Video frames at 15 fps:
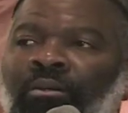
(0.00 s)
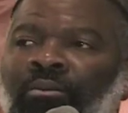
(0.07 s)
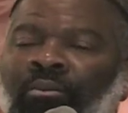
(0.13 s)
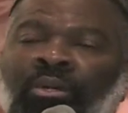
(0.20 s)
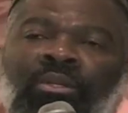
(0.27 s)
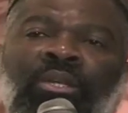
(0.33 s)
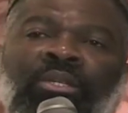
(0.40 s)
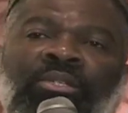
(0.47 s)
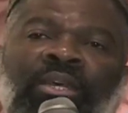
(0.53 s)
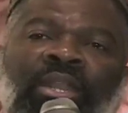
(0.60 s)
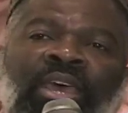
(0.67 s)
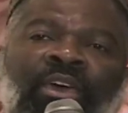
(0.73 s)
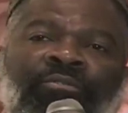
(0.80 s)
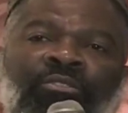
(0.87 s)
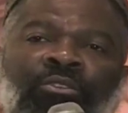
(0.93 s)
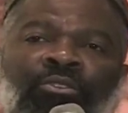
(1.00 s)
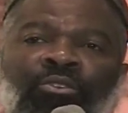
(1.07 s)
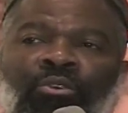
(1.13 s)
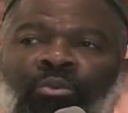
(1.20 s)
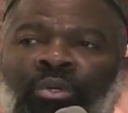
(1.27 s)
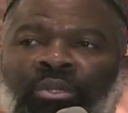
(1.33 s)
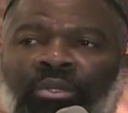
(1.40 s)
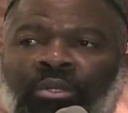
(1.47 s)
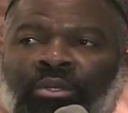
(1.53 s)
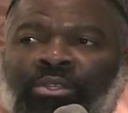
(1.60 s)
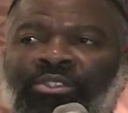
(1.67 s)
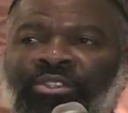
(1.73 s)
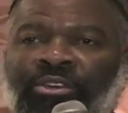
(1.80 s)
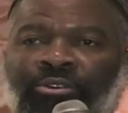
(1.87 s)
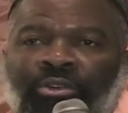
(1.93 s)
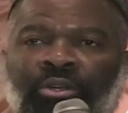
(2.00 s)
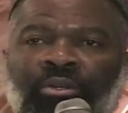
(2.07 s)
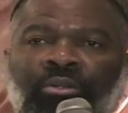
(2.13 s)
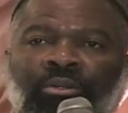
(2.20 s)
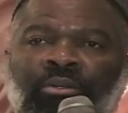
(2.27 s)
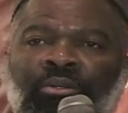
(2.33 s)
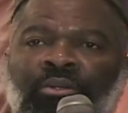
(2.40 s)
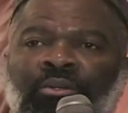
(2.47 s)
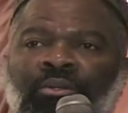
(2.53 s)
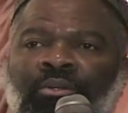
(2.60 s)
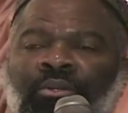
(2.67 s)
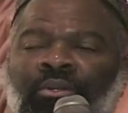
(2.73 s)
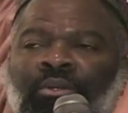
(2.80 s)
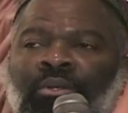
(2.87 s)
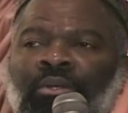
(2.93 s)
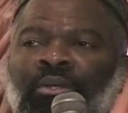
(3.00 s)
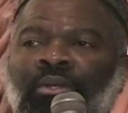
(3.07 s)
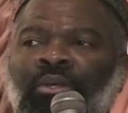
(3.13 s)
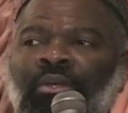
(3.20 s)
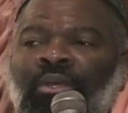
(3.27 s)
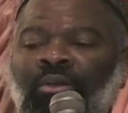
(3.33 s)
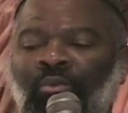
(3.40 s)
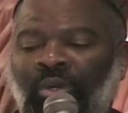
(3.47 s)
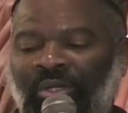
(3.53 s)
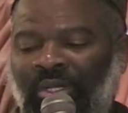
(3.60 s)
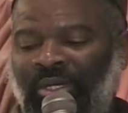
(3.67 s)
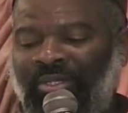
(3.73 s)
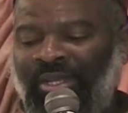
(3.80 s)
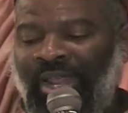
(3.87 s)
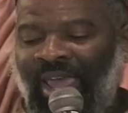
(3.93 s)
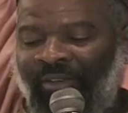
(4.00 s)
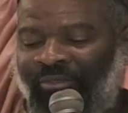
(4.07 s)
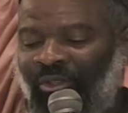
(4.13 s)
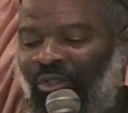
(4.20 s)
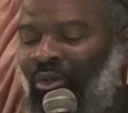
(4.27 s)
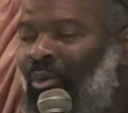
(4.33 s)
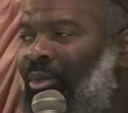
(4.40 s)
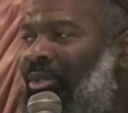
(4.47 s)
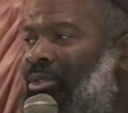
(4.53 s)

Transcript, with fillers: What does that have to do with the seerah? And what does that have to do with